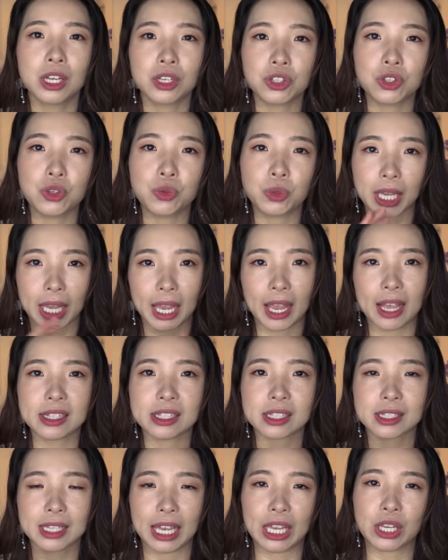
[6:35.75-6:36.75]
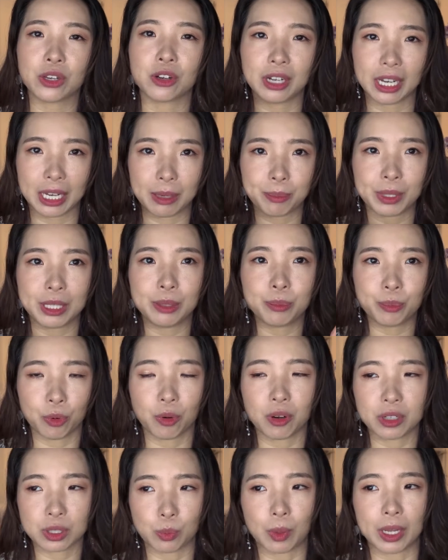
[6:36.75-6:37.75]
You can't take your AP
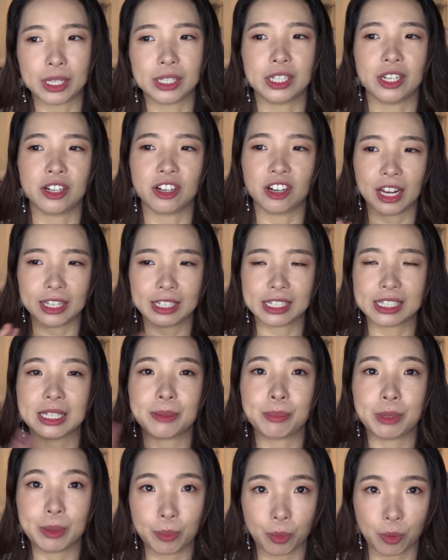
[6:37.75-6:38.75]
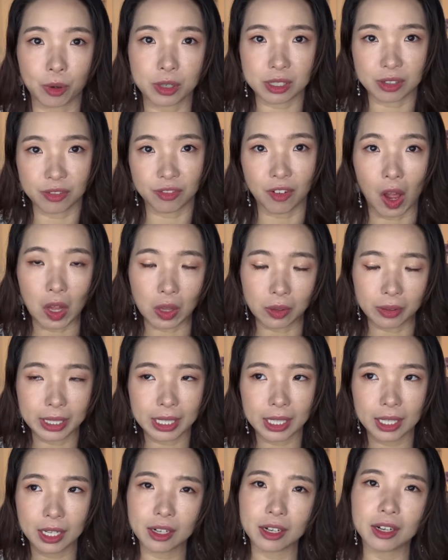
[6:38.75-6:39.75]
boards one year and the CP boards the
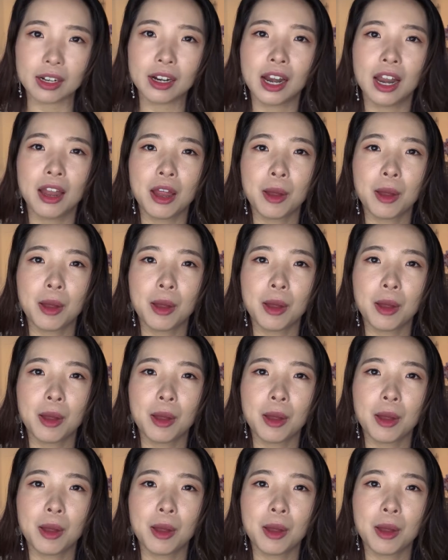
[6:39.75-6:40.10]
following year,